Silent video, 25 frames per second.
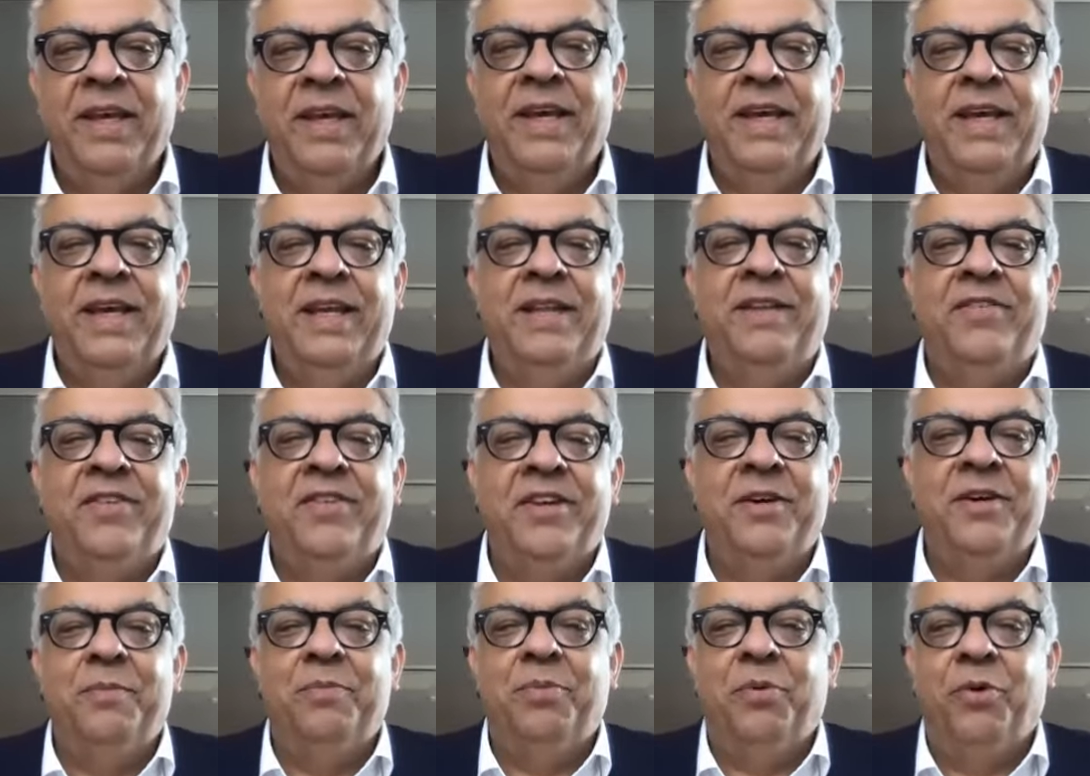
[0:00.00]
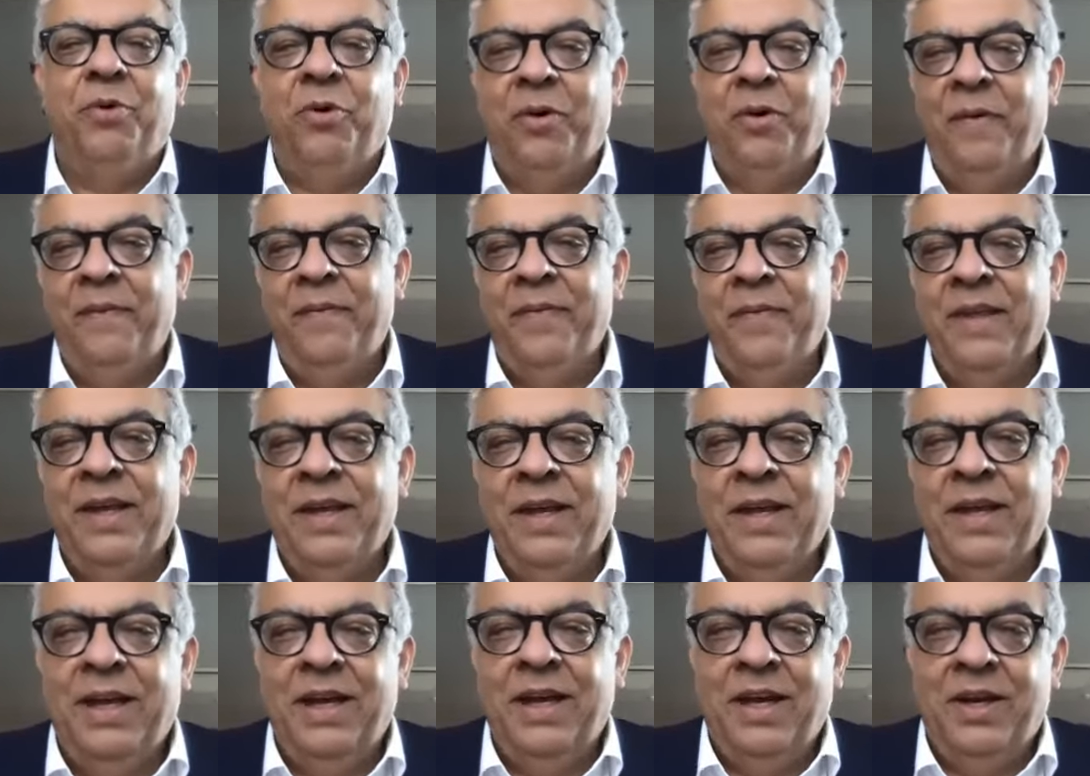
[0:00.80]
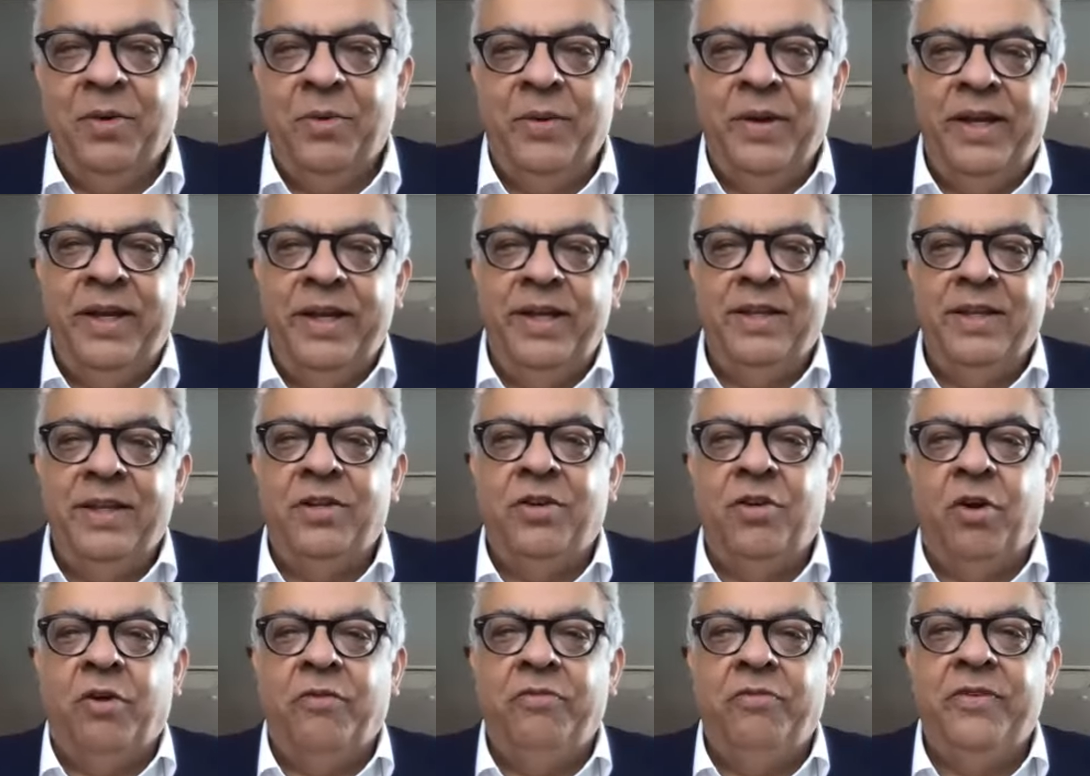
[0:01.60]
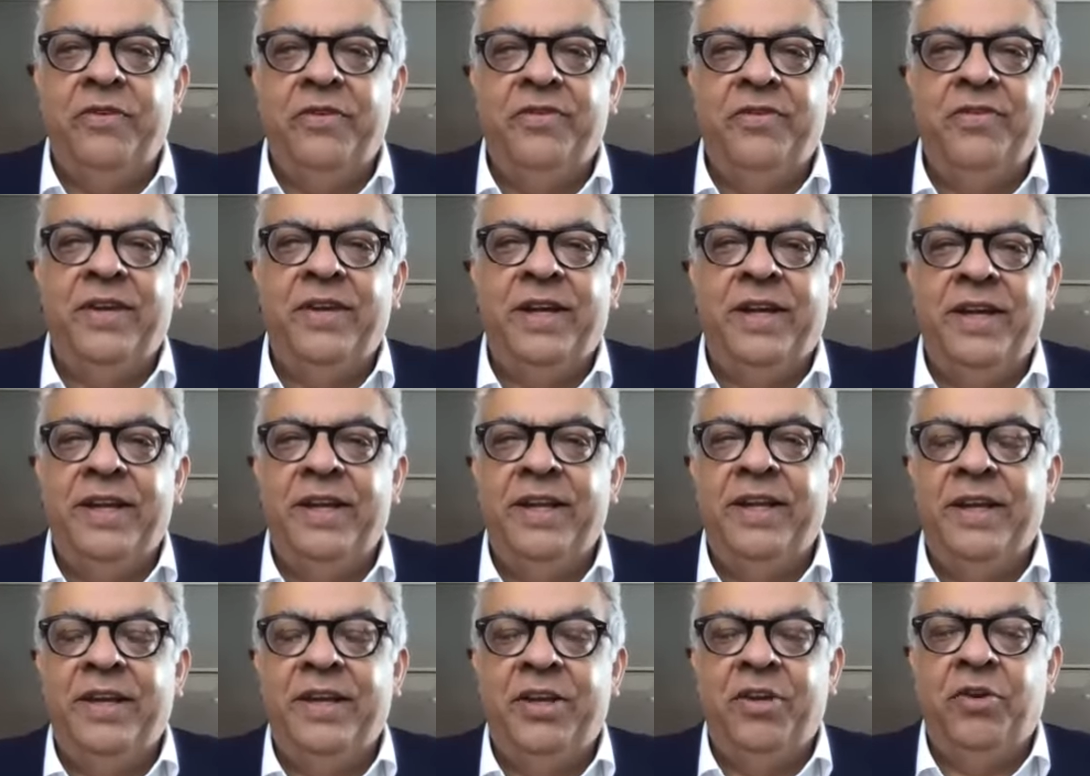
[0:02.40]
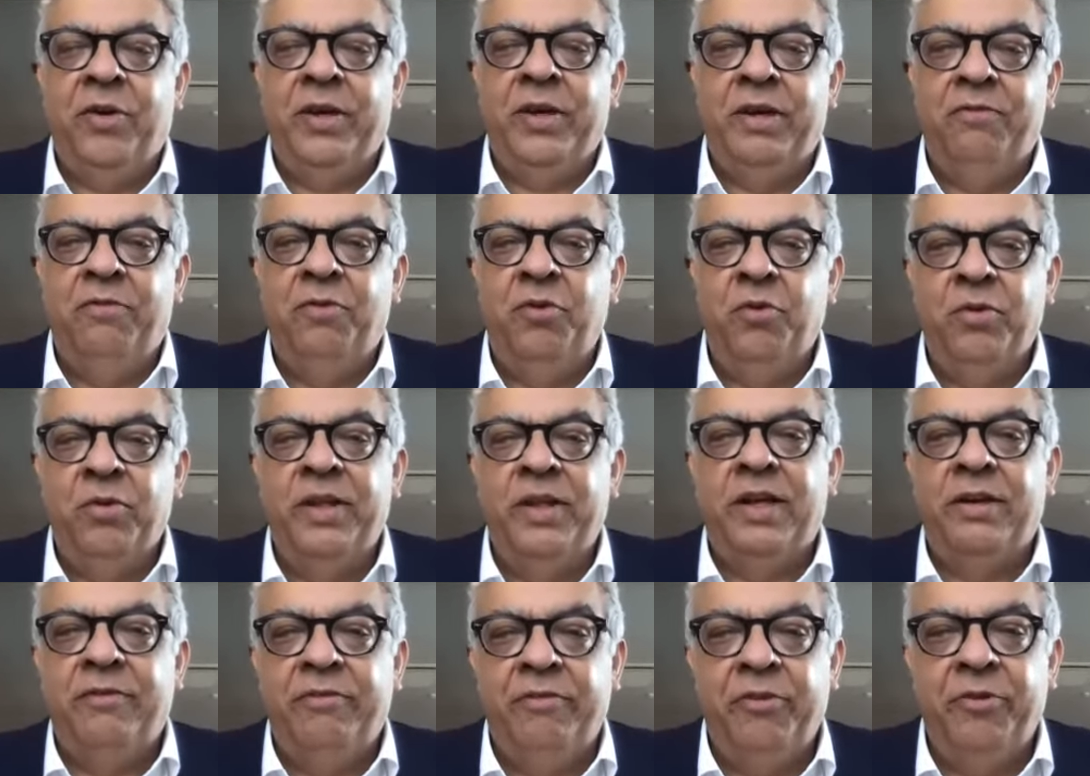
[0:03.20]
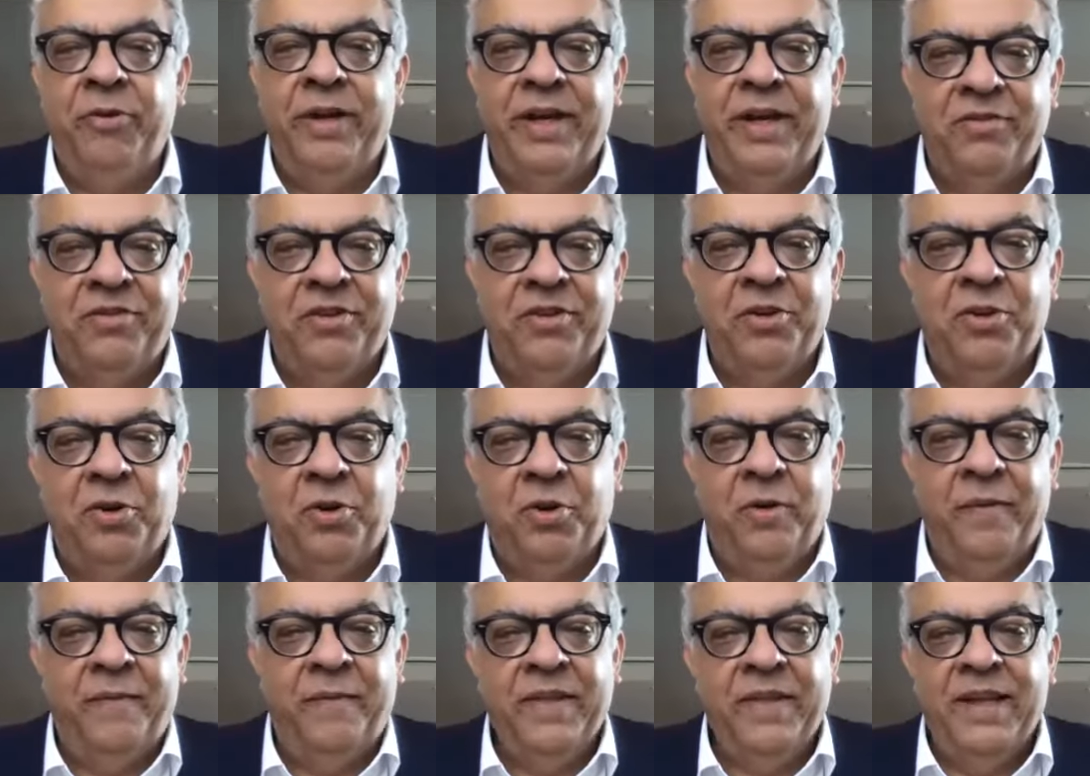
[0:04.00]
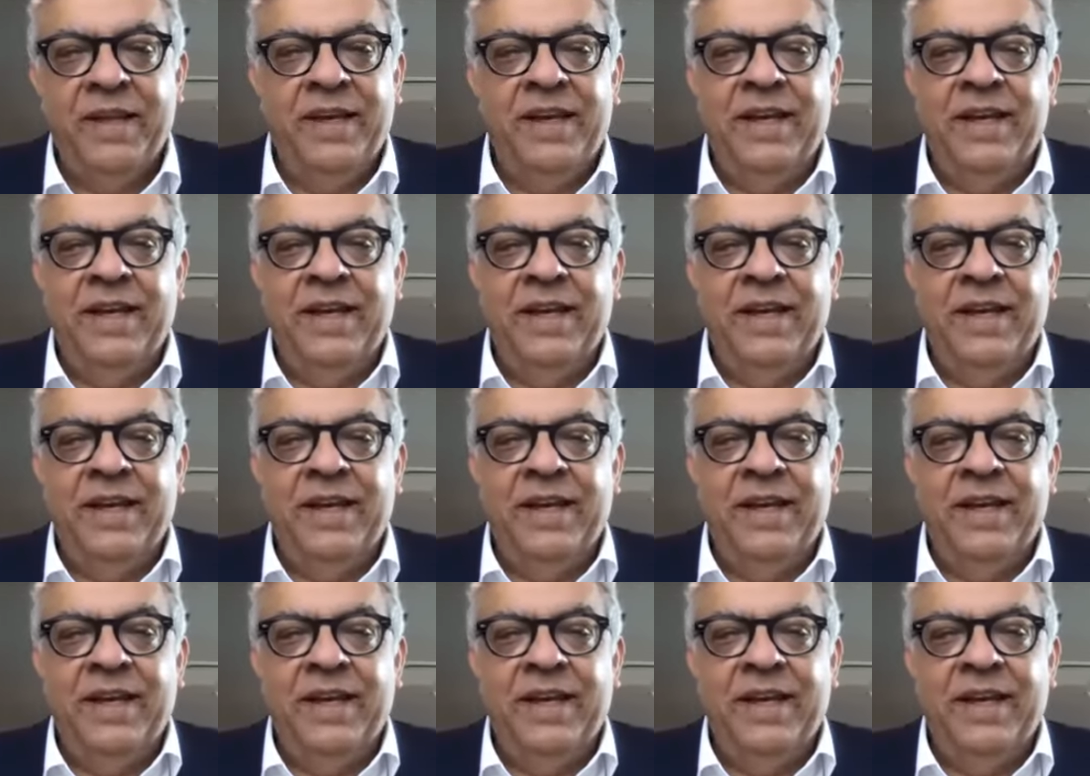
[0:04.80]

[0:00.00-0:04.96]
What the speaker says: in Singapore, where he has an office, and he flew there a few days ago.